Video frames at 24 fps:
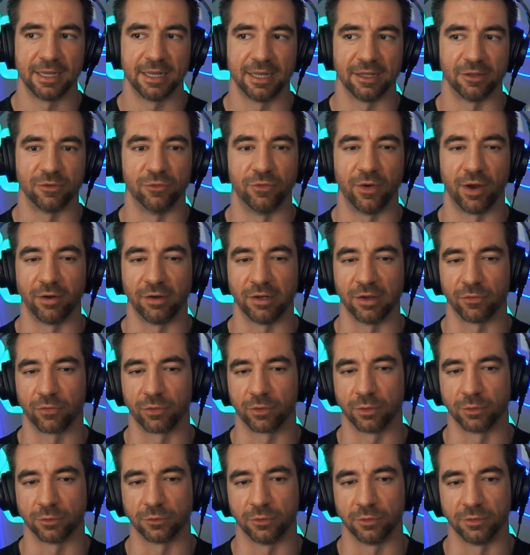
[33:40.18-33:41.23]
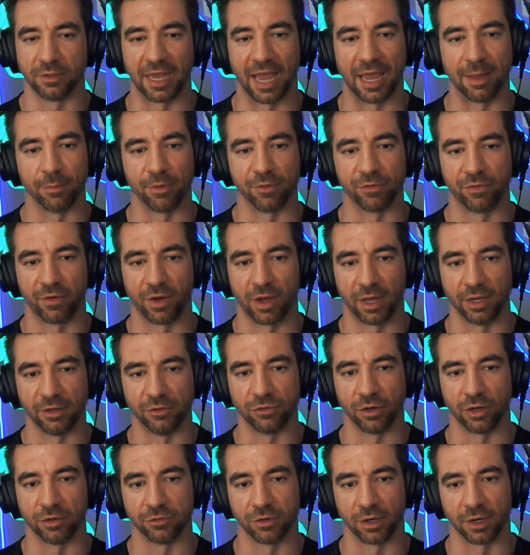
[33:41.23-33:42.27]
it's very difficult to gamify
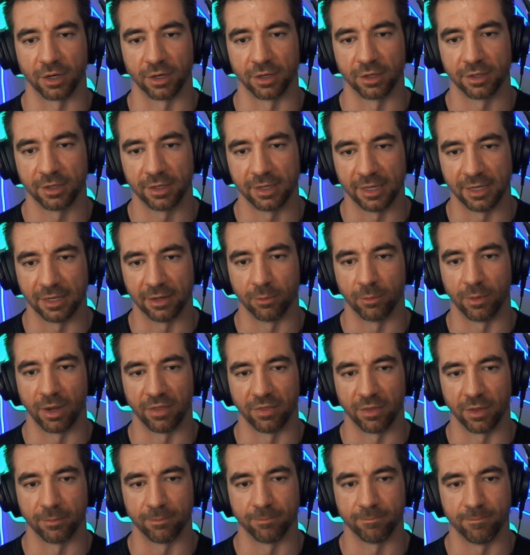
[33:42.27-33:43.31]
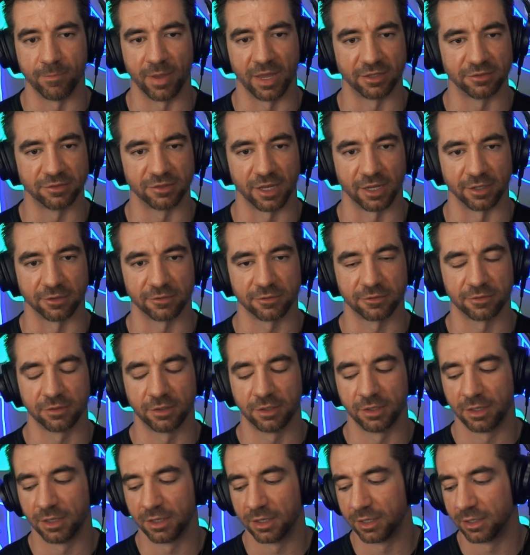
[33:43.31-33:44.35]
judging in a way that makes sense.
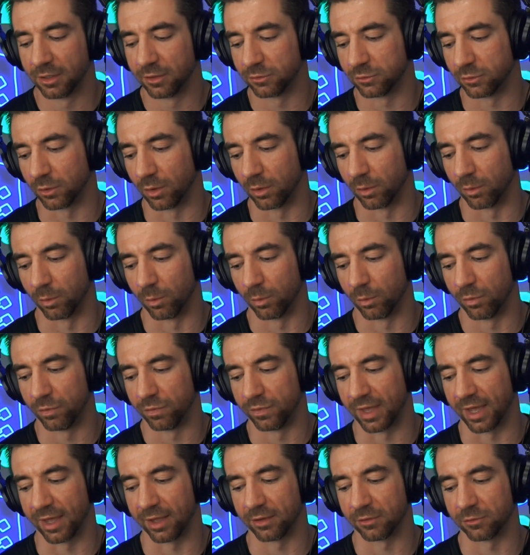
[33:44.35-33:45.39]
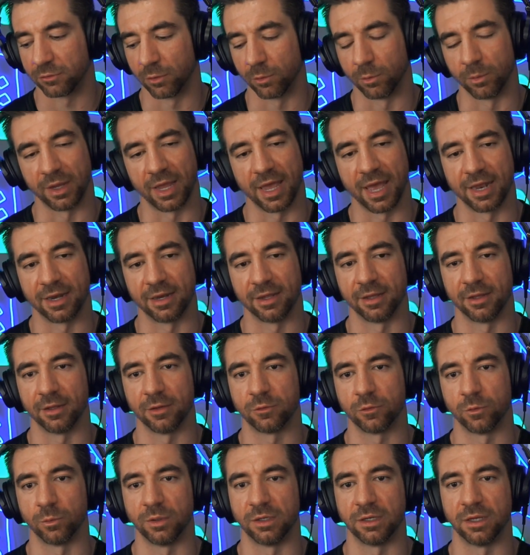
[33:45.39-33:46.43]
So that so we had to
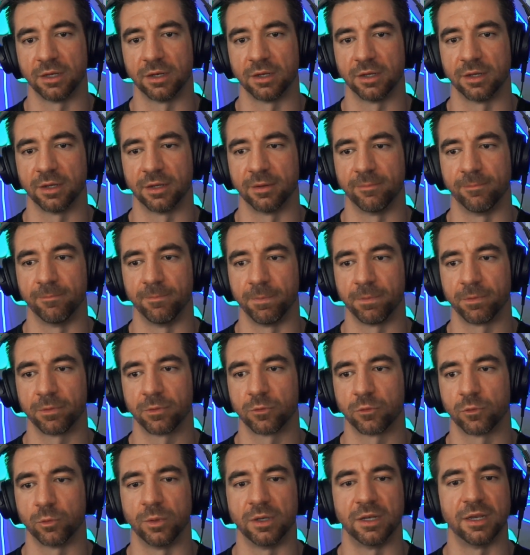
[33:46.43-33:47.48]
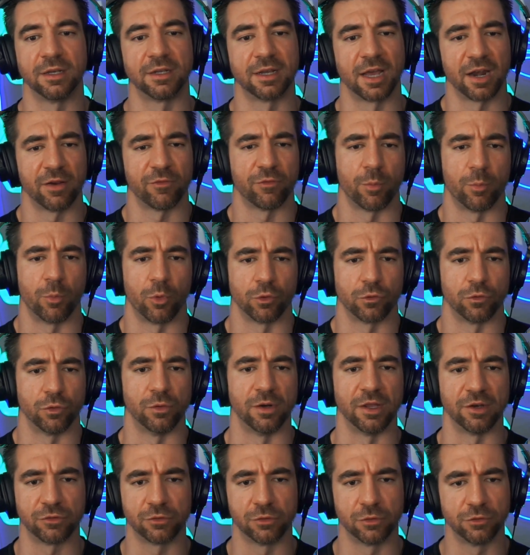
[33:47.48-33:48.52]
so we did um so we did kind of a more
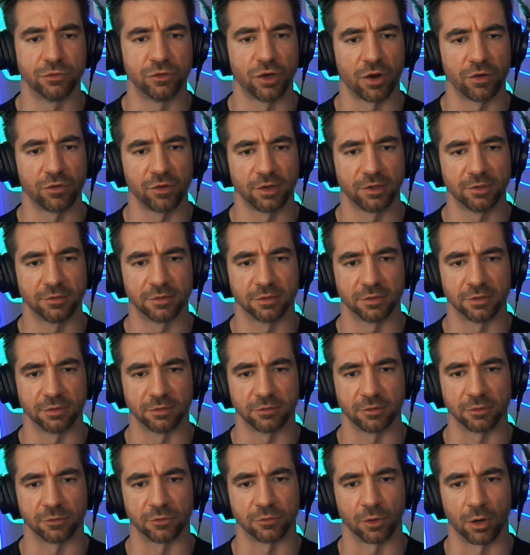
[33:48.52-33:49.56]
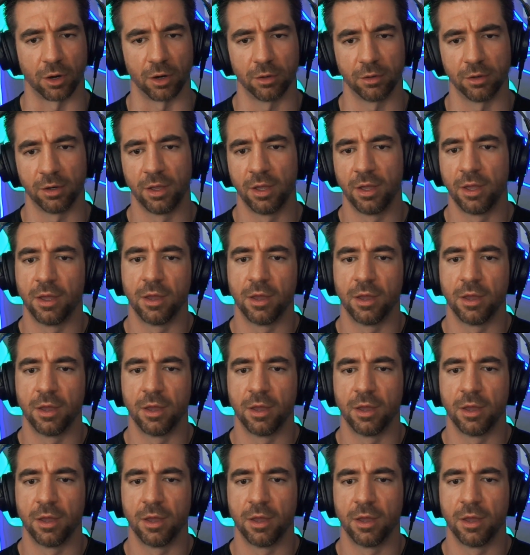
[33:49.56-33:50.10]
traditional judging to to start,